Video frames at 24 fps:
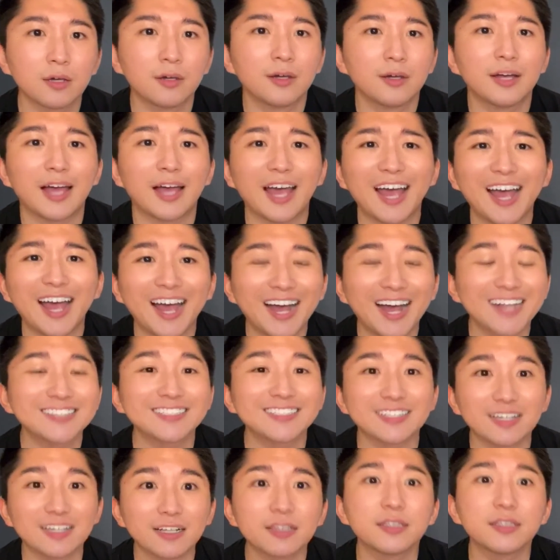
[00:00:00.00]
adds
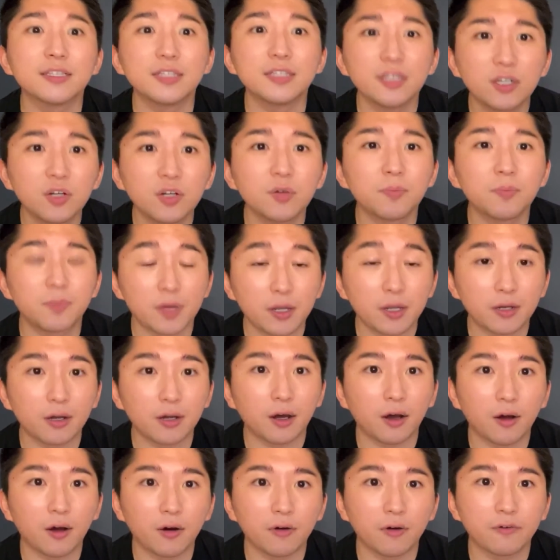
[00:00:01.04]
a little bit
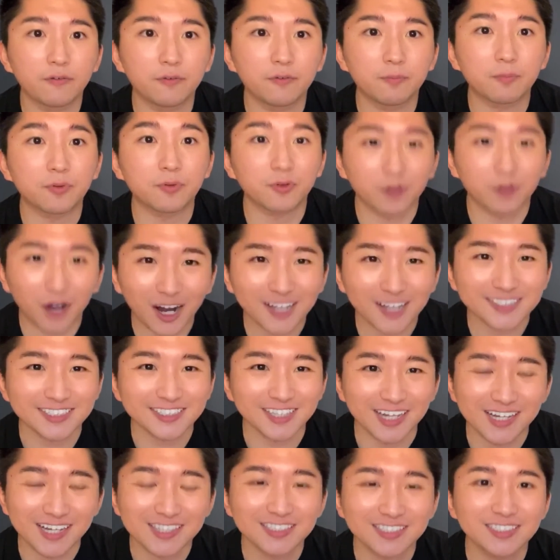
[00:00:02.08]
of
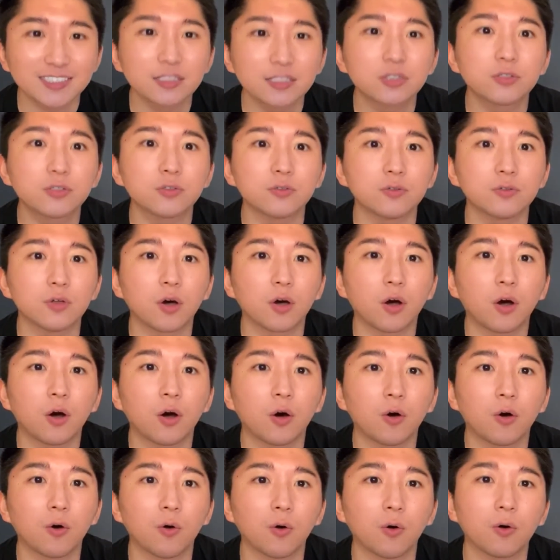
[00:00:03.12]
process to the
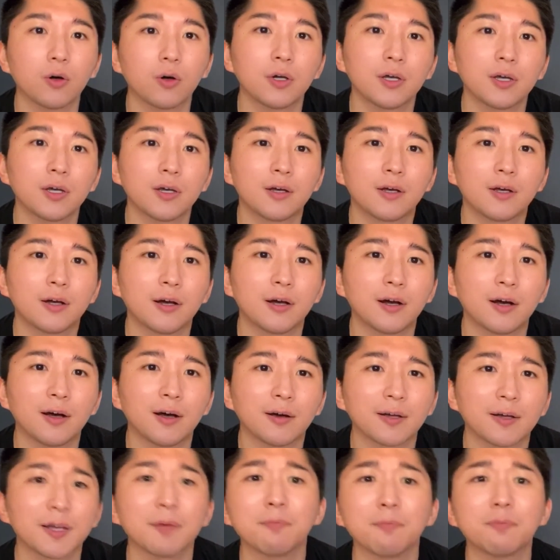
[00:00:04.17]
whole
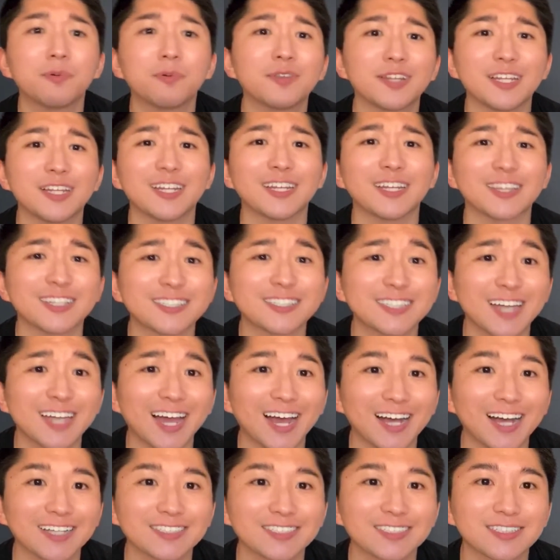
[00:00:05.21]
completing the
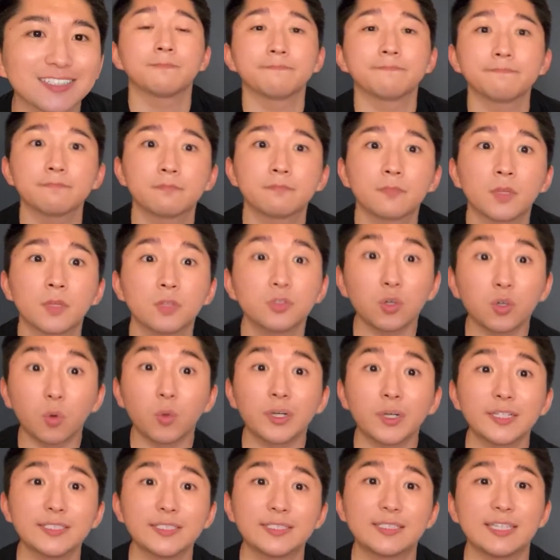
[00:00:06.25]
task. So what
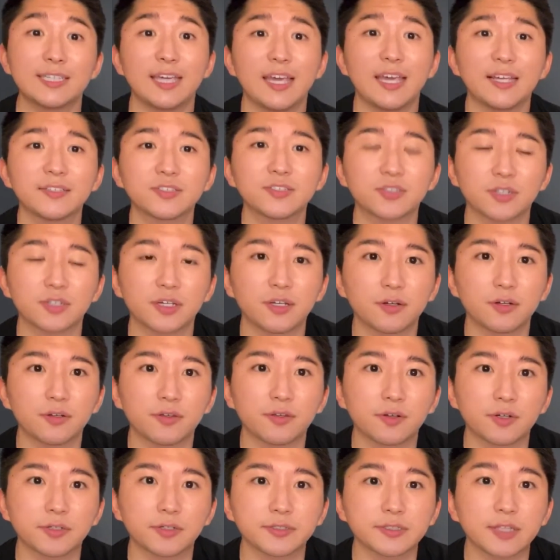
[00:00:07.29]
is the answer here?
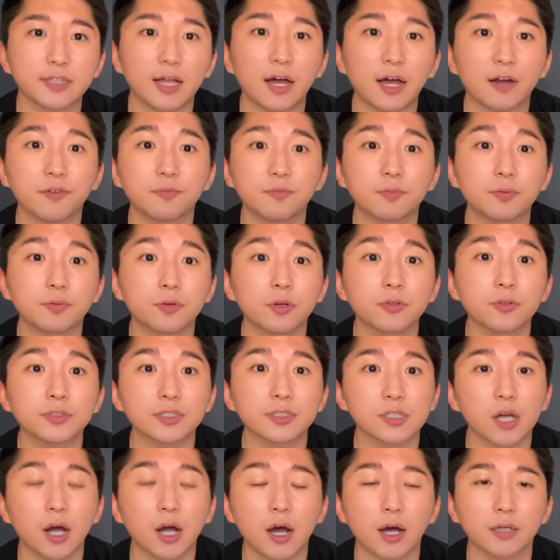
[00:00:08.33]
There is a lot of pros and
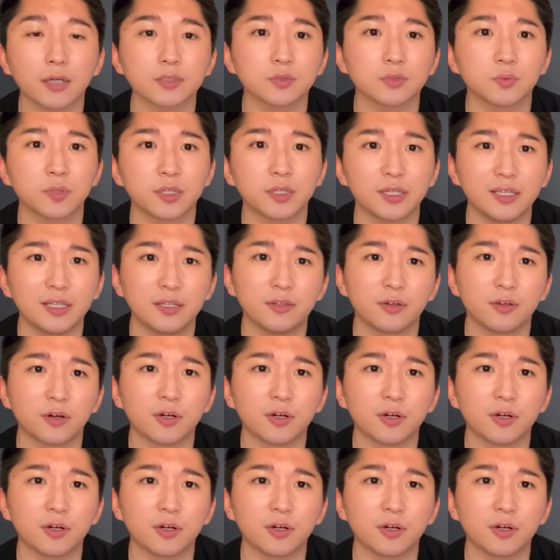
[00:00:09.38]
cons with either.